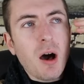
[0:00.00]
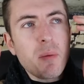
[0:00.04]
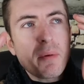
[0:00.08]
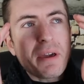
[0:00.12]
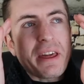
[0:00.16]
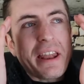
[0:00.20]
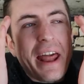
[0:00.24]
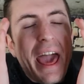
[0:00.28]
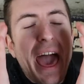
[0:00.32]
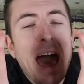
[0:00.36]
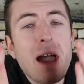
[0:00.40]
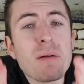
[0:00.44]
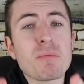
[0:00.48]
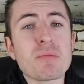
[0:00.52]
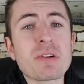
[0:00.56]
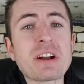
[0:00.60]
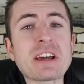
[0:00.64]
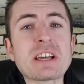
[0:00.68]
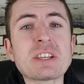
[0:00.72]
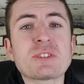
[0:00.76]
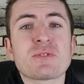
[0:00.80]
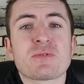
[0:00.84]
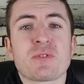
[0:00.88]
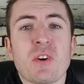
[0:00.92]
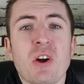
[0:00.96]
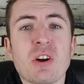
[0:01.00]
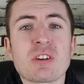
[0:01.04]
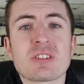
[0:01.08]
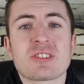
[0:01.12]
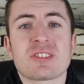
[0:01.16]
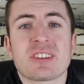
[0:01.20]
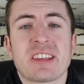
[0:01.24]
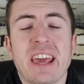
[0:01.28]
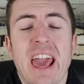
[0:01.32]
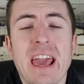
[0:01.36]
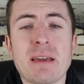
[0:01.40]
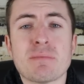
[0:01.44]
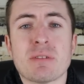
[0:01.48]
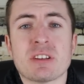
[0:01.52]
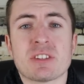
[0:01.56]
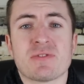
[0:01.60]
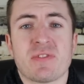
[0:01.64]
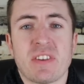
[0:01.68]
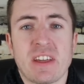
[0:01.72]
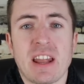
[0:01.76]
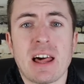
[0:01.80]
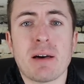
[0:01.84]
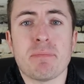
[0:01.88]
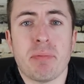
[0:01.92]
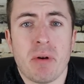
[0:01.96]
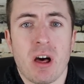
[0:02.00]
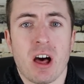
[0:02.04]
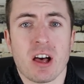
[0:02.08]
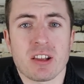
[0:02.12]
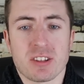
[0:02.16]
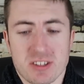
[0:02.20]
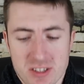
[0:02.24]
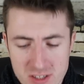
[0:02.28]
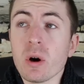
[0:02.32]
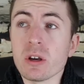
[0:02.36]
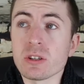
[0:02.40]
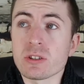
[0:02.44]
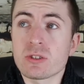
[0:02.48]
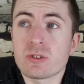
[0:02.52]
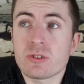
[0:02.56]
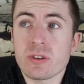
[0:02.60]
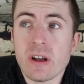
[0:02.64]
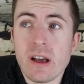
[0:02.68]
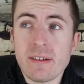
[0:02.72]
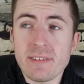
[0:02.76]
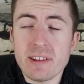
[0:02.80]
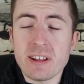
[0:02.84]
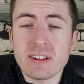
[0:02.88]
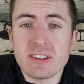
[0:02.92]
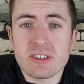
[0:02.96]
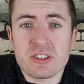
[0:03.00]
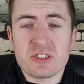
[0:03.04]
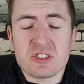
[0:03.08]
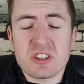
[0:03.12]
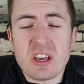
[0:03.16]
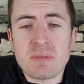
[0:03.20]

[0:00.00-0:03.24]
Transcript: I mean, Emery's first game as Villa boss was traveling to St.